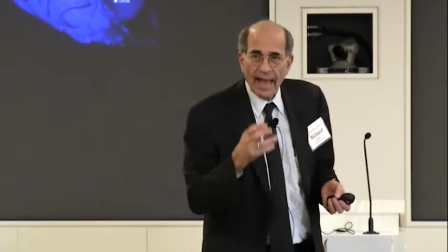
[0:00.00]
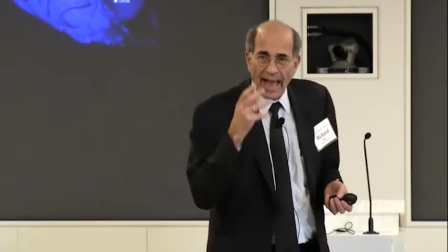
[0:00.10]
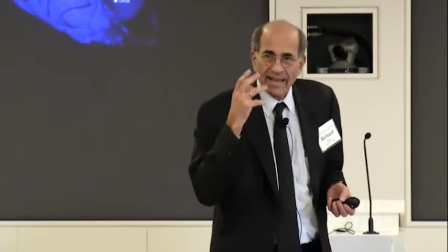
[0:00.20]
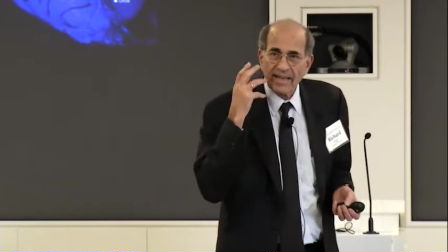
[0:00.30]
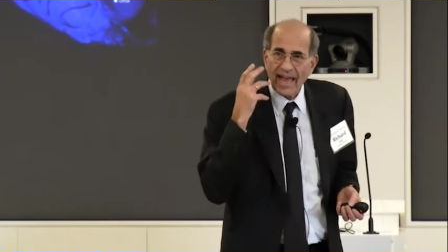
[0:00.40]

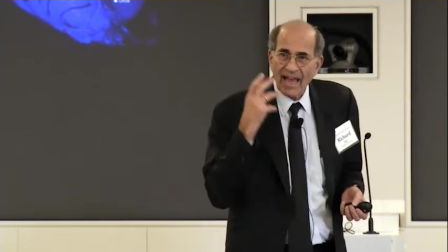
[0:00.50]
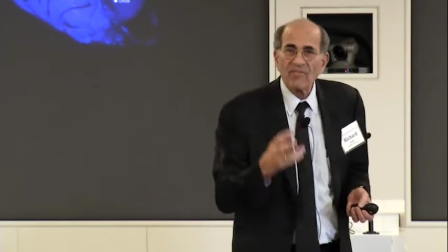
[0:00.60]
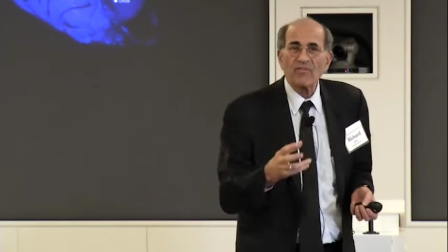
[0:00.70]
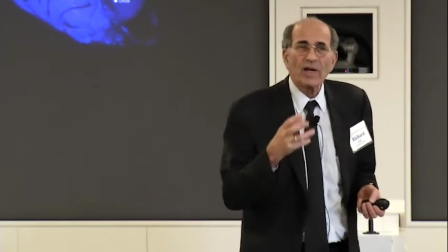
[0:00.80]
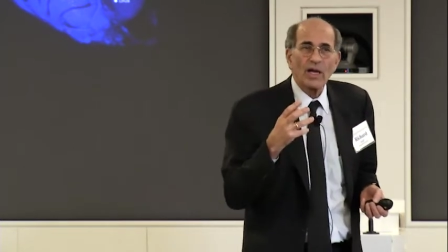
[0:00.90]
and
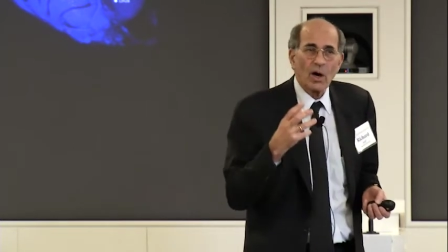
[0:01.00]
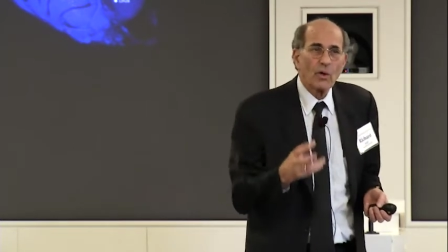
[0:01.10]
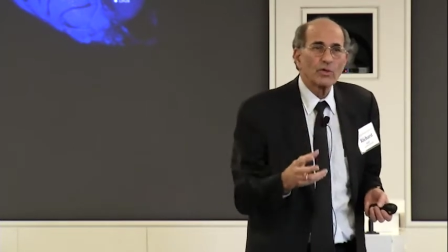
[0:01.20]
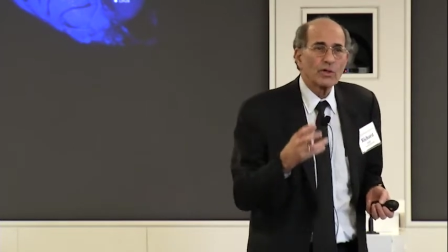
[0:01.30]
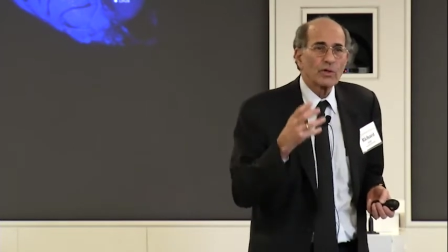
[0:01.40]
every
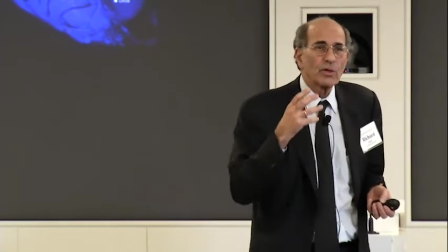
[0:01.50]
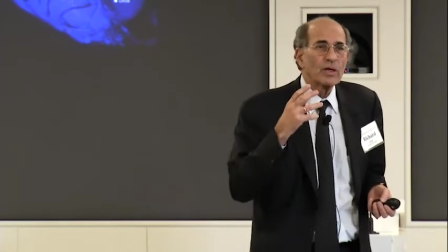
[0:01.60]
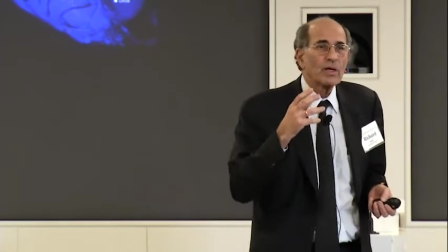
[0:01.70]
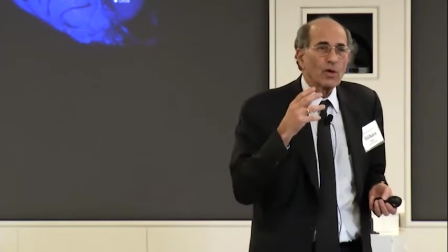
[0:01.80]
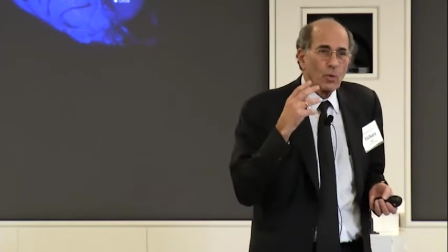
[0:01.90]
odor
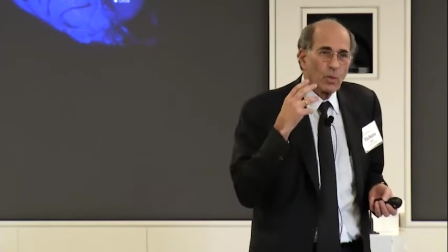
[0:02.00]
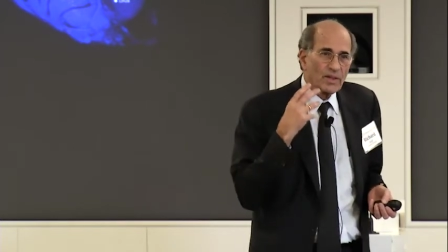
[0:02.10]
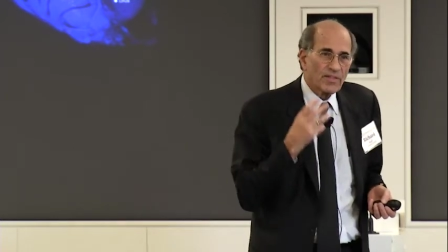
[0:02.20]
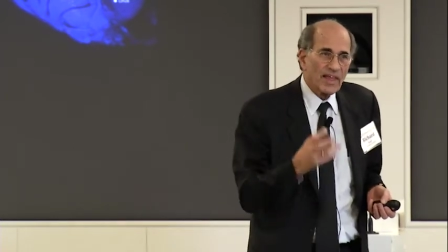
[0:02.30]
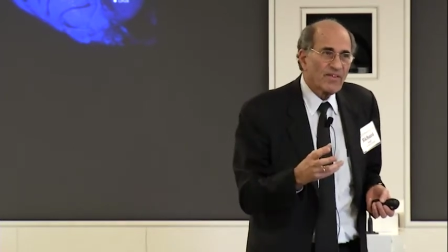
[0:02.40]

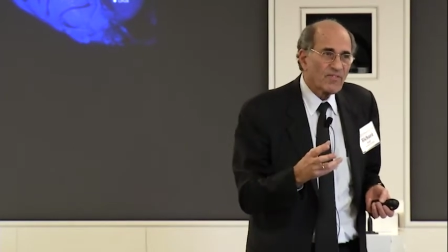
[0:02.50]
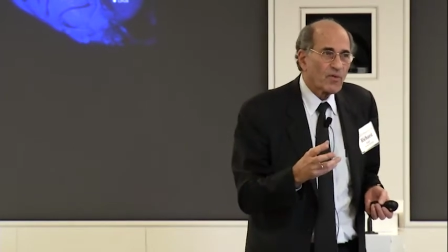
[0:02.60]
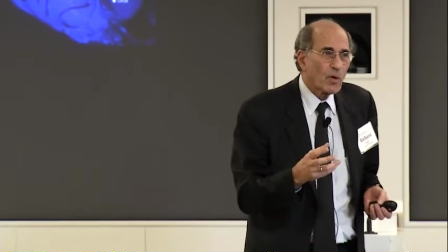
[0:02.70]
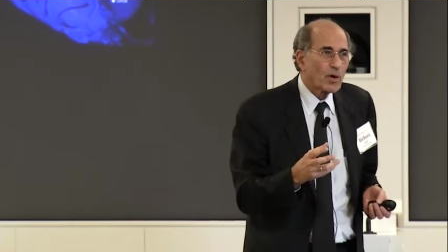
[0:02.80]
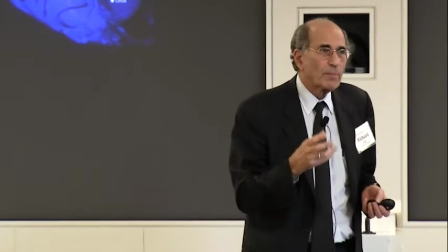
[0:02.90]
will
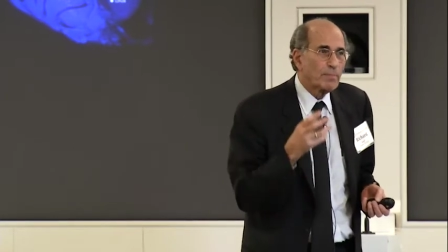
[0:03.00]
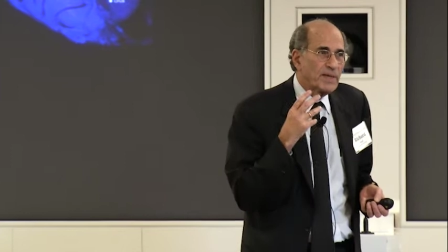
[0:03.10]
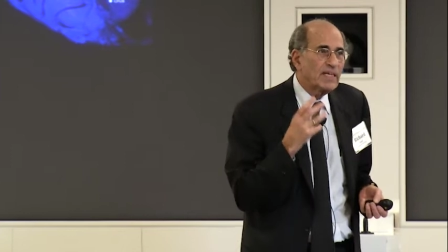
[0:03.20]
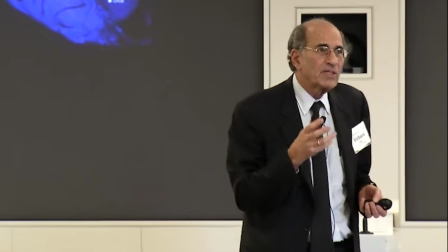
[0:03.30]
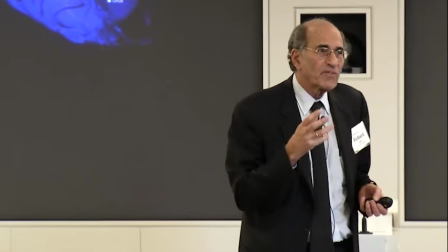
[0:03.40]
therefore
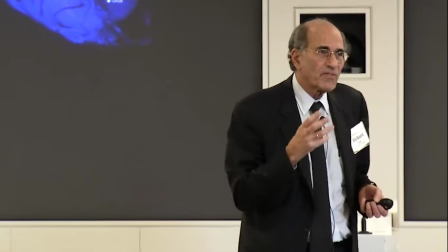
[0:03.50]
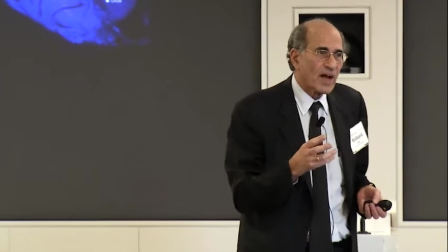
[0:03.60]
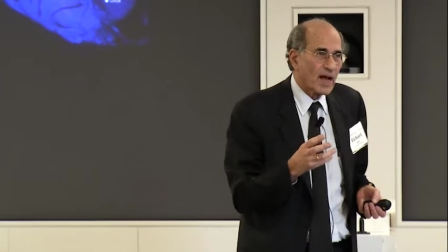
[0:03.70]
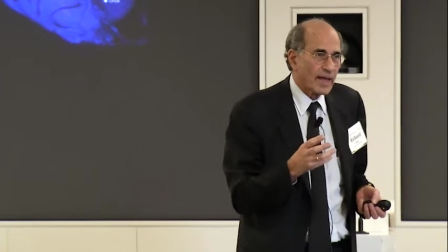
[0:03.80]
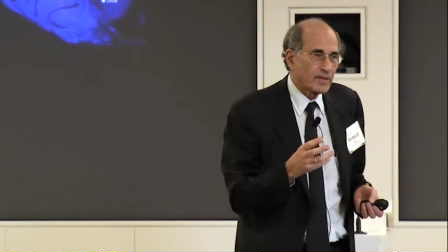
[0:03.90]
be
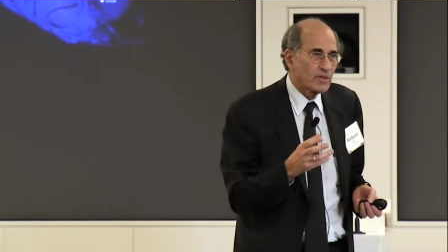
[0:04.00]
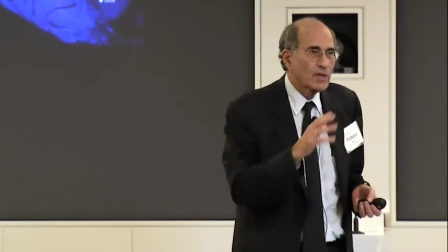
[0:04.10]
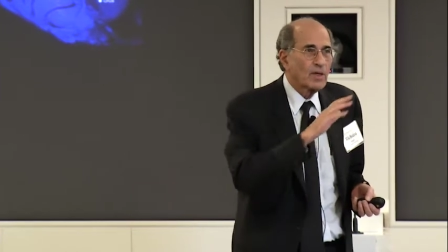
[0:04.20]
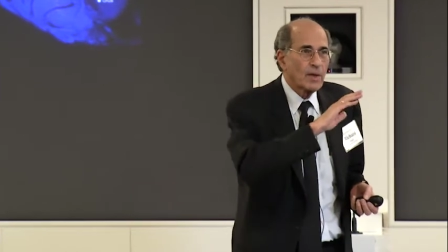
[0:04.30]
defined